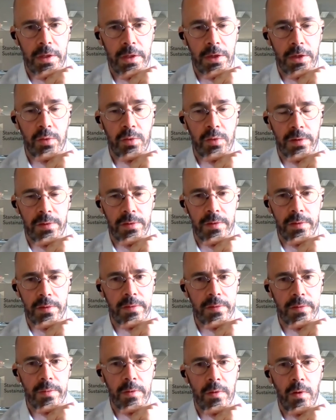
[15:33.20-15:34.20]
issuances
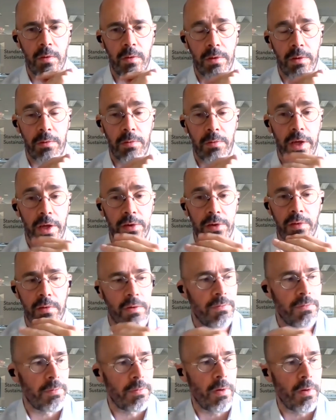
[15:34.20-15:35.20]
for the creation
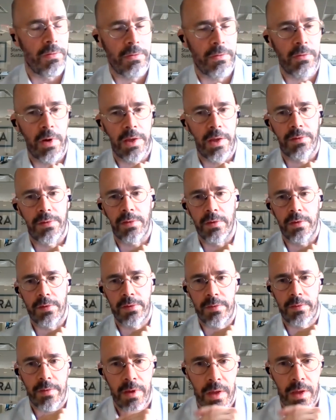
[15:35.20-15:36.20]
of credits
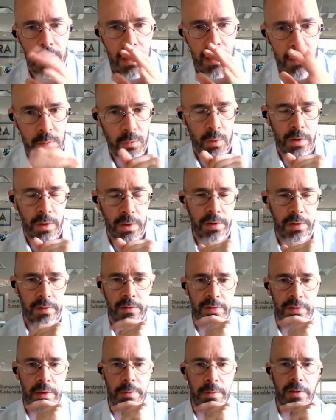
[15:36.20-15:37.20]
is more or less
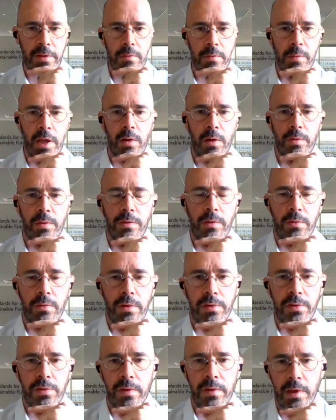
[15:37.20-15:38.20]
70 million in
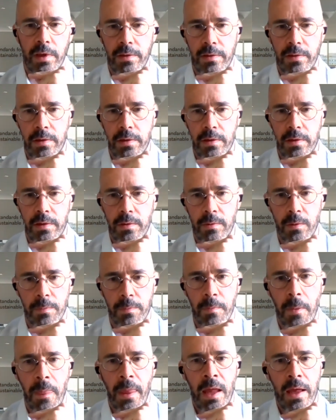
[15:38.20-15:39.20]
2019. No?
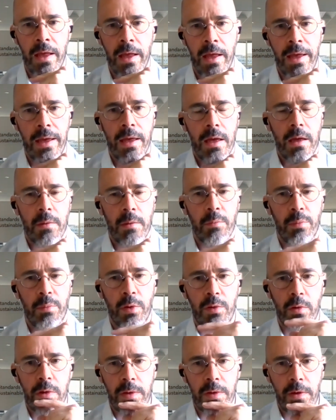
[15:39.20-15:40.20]
But
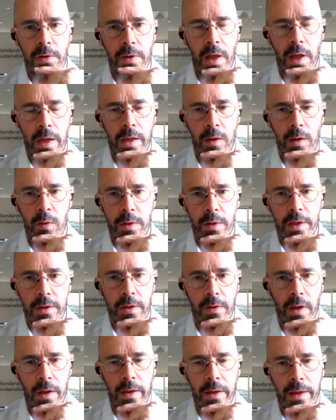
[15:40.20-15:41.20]
looking
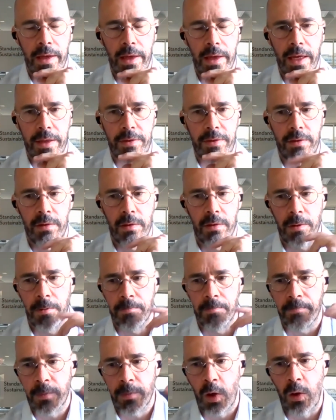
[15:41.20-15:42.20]
at
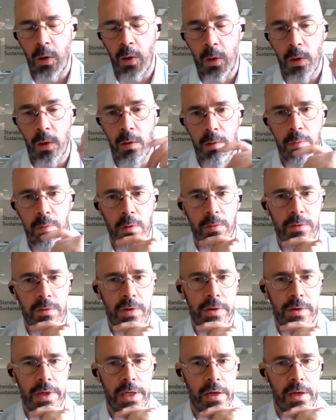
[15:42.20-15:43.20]
the whole
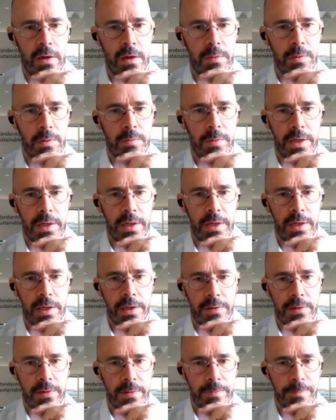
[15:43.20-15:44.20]
voluntary carbon market,
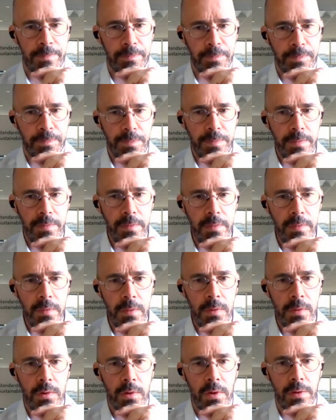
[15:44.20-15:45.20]

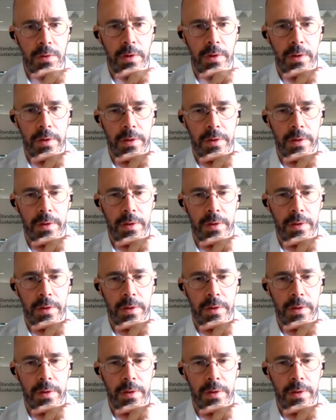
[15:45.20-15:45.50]
you know,